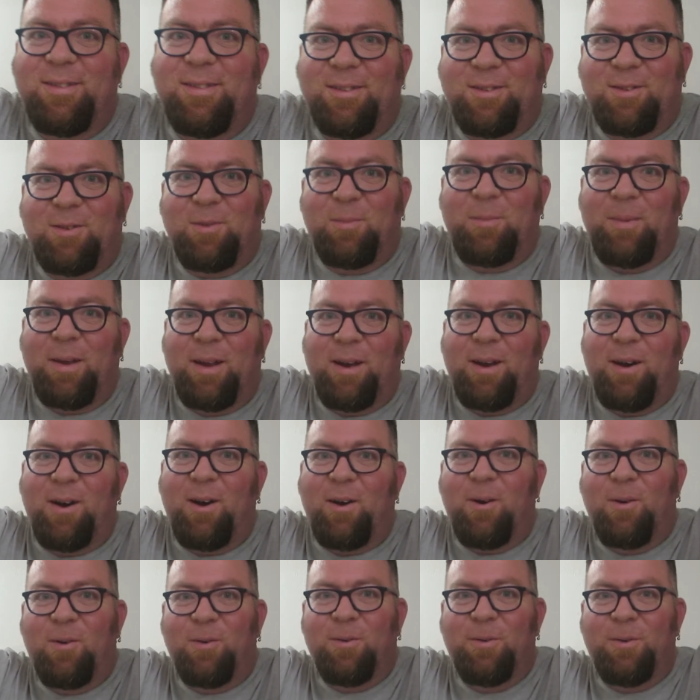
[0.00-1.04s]
It's gonna be a
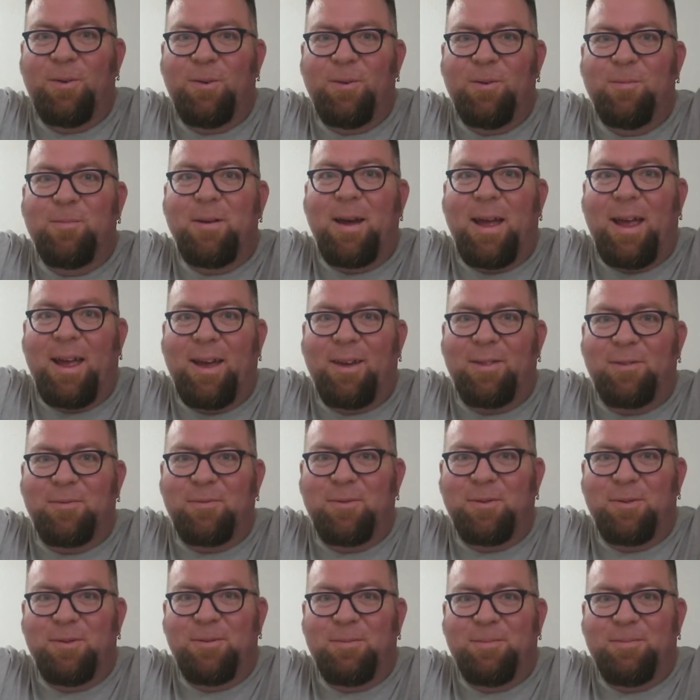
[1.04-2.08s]
whole new
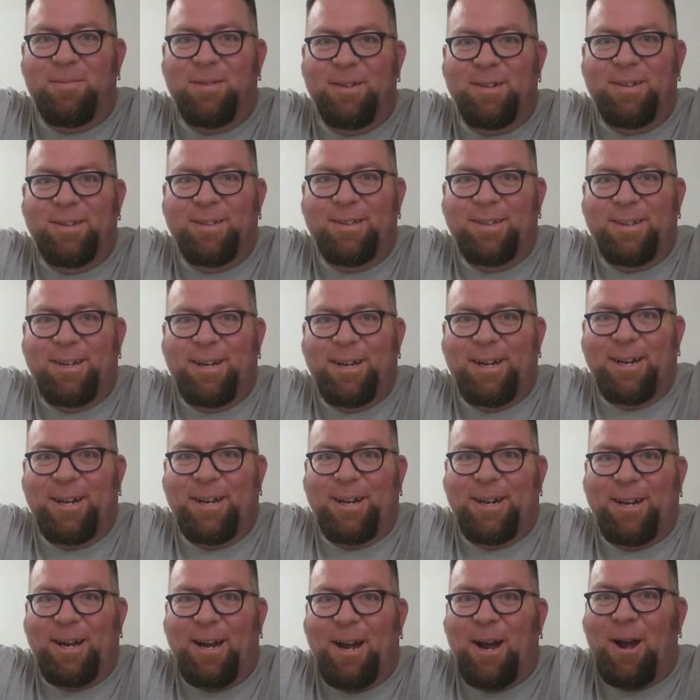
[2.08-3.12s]
bathroom. A whole new bathroom.